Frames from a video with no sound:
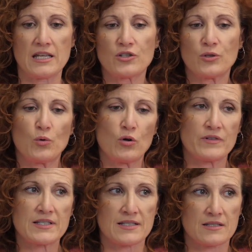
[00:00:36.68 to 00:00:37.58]

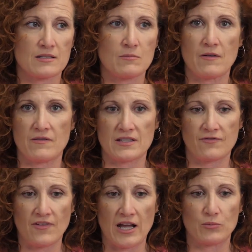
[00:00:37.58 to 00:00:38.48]
interwoven system of this
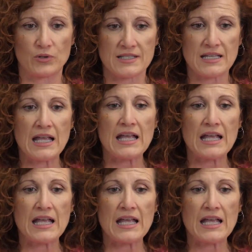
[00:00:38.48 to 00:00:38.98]
fibrous